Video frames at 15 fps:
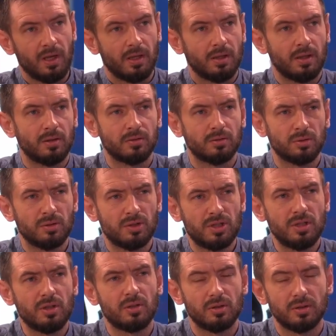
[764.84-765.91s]
Now, do you
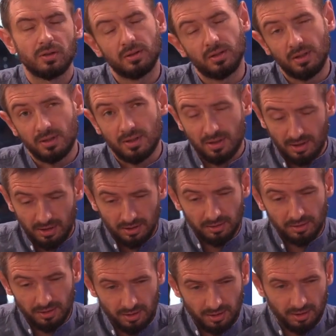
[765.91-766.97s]
see, it's
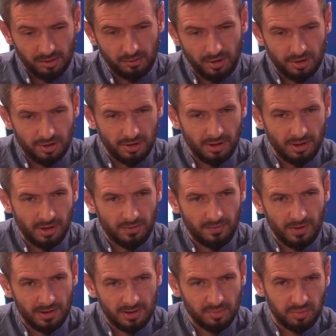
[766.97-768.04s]
another uh, question that I've
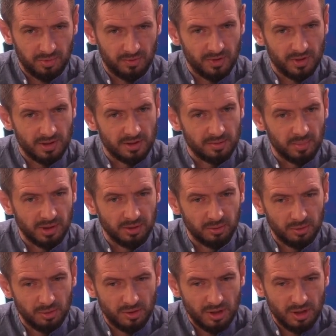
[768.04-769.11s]
asked previously, but do
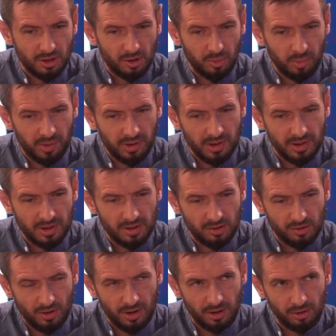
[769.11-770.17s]
you see companies
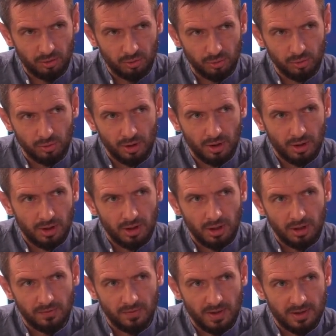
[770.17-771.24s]
trying to
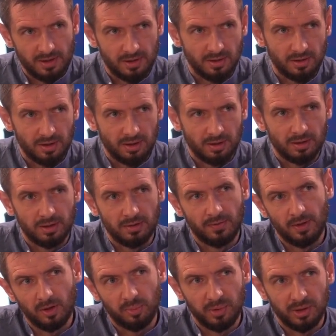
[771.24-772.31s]
invest in, in the
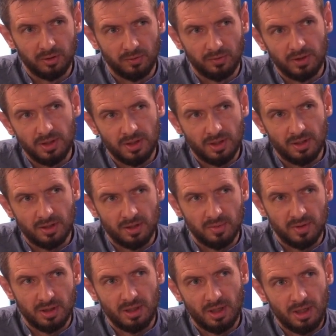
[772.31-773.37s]
development of these
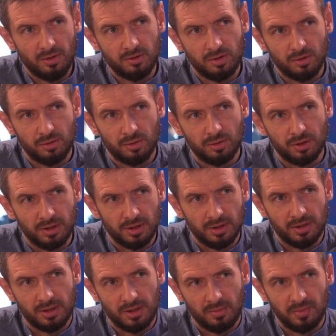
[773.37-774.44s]
systems in-house, or is
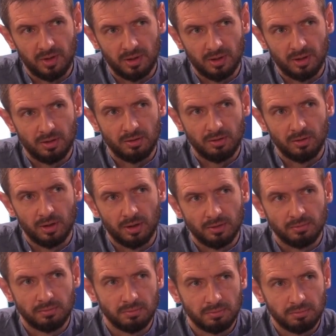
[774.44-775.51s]
it something that you are
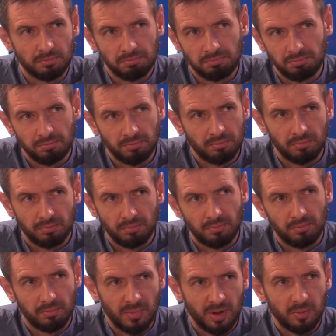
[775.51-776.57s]

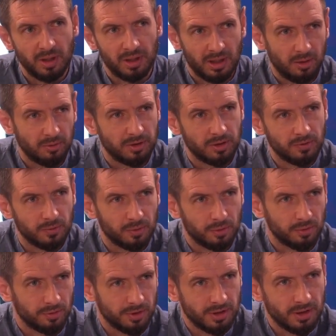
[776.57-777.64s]
maybe accounting for
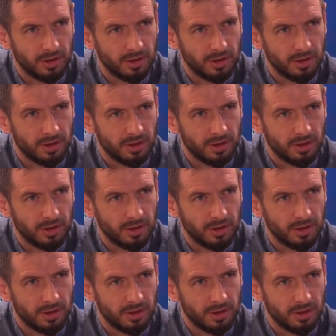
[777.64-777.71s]
already?